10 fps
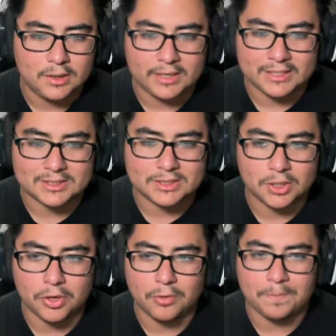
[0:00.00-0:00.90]
Okay,
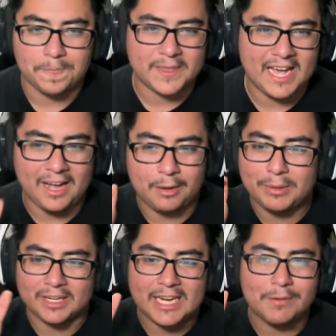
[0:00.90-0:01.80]
so yeah, I'm
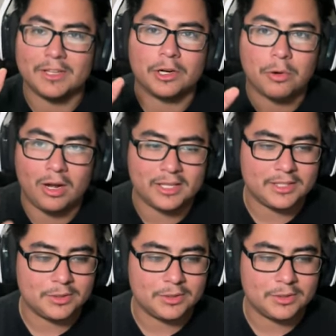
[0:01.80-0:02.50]
like hearing the crawling